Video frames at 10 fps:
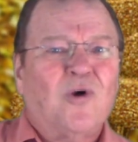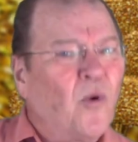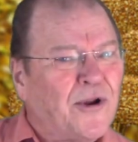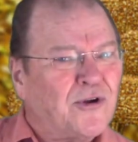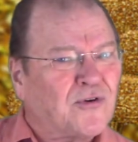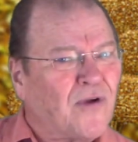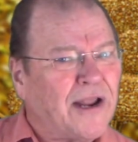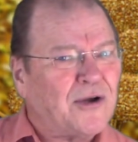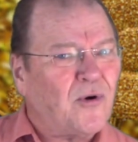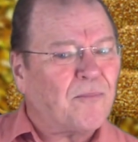Who are you
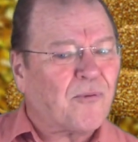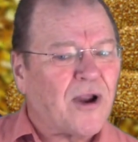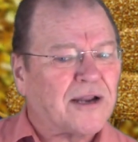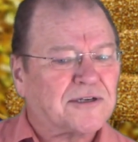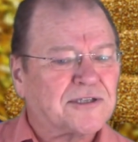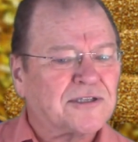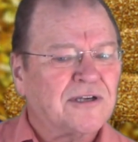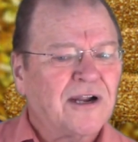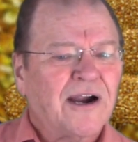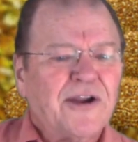trying to impress?
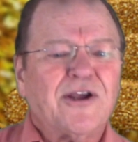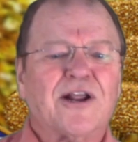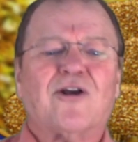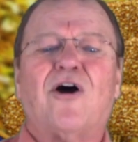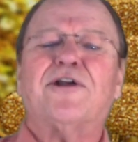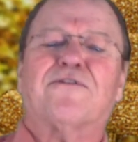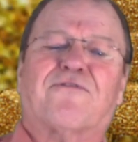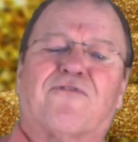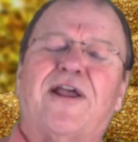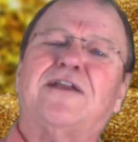Are you going to call your
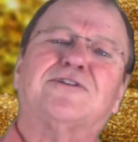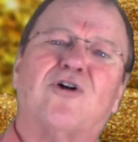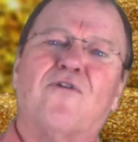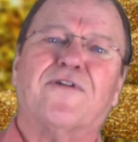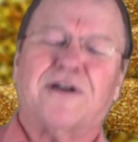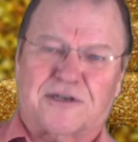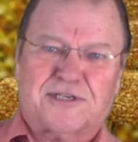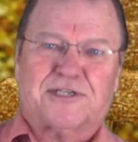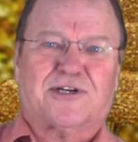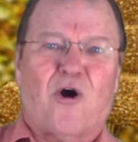friends over to
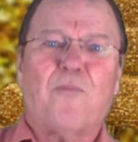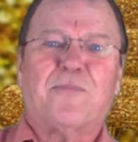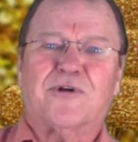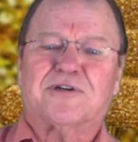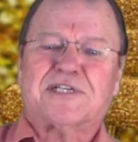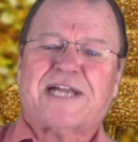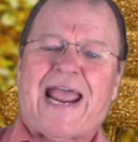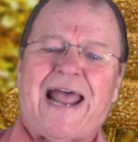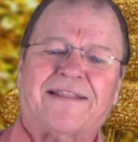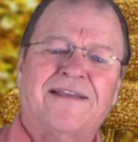scope your
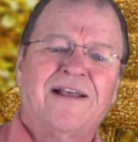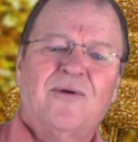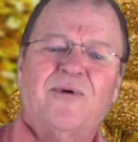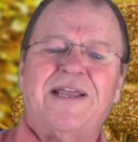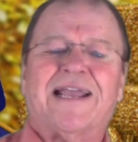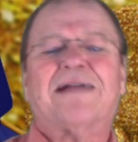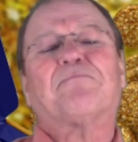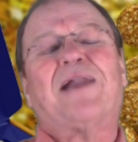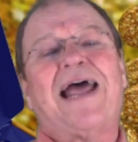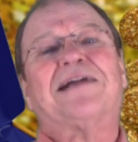scat? Will you
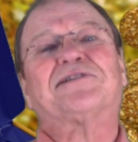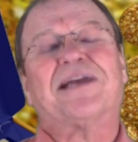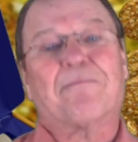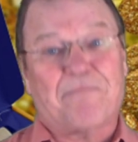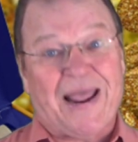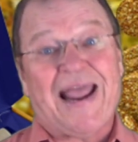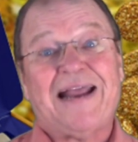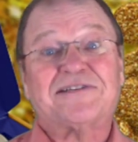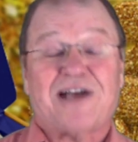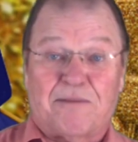get plastic
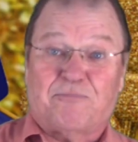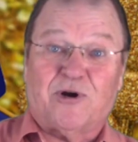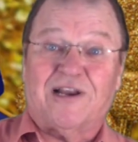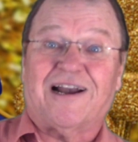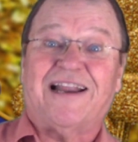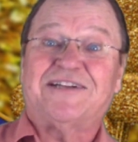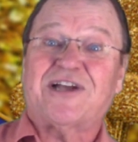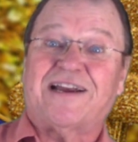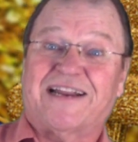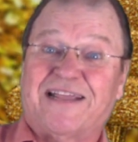bags out, put a little each
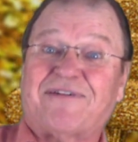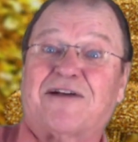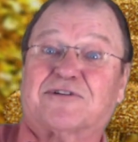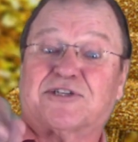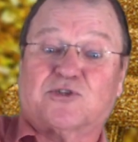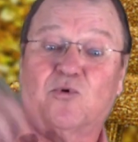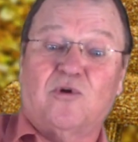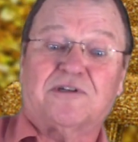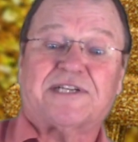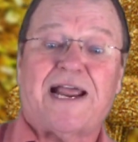on, and give out
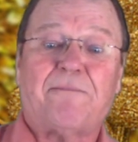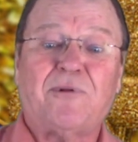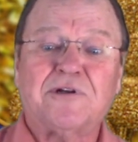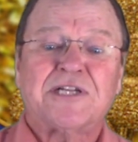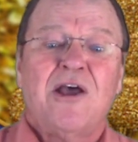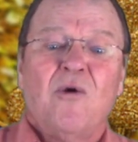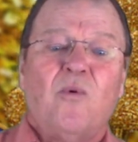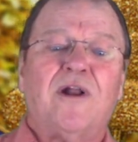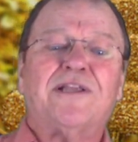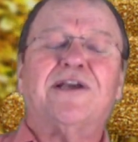stool samples?
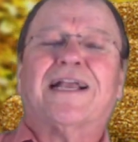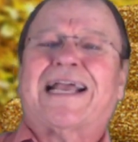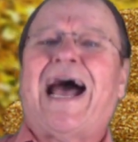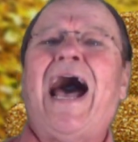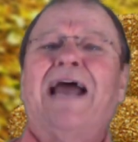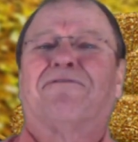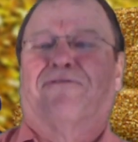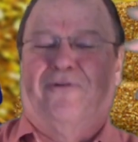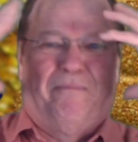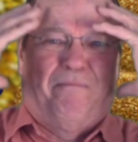Will you, God
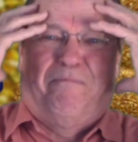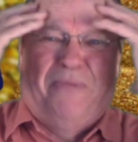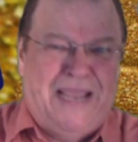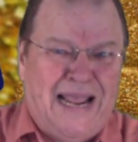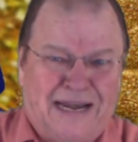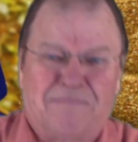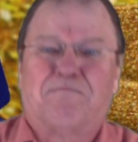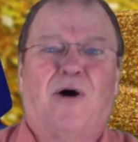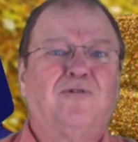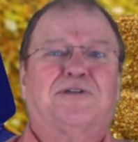
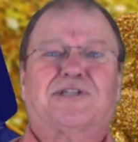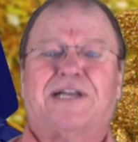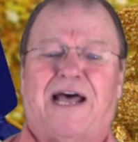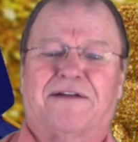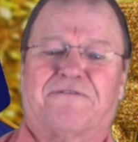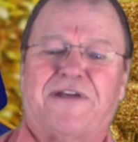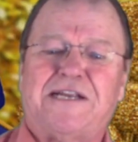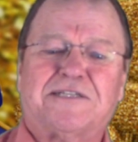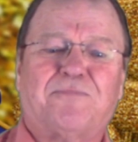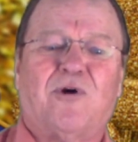forbid, post it on
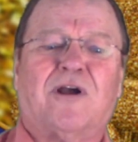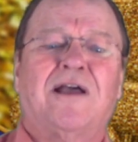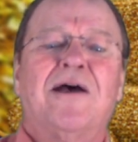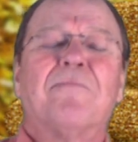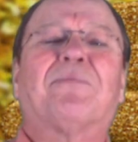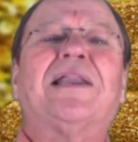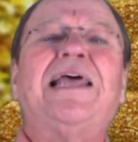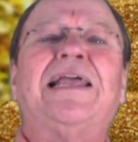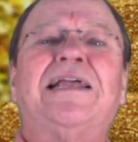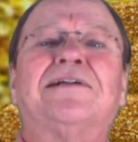Facebook?
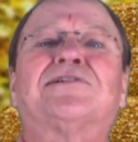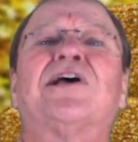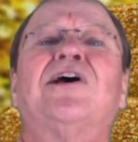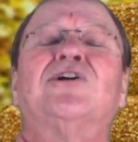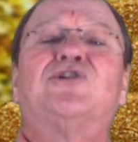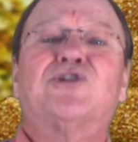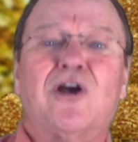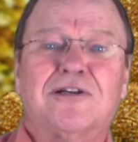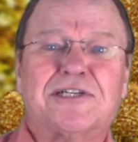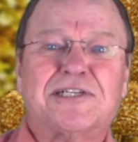Please,
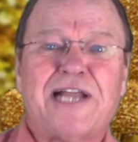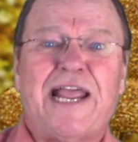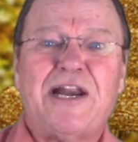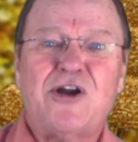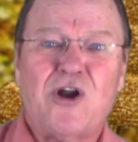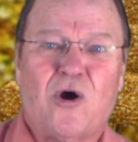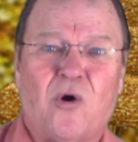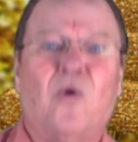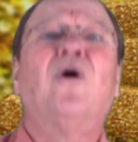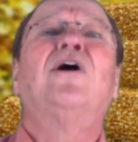just say
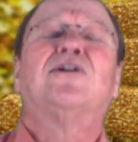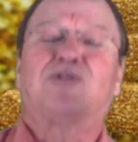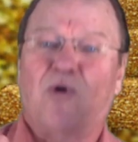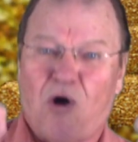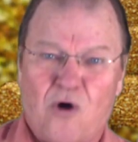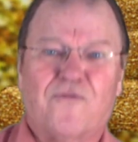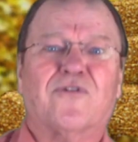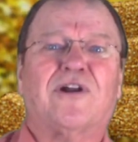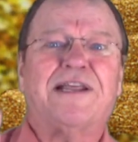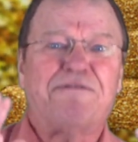no to
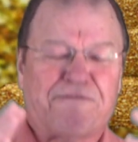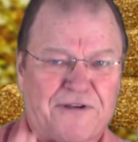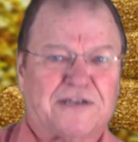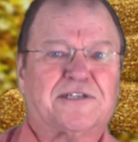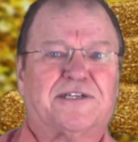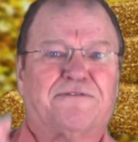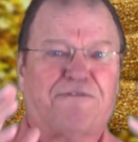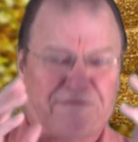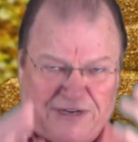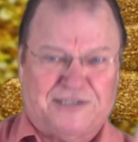overly festive
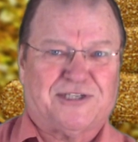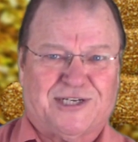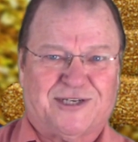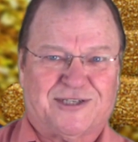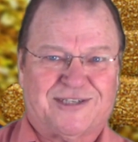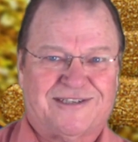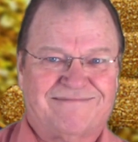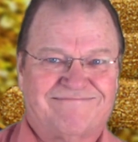feces.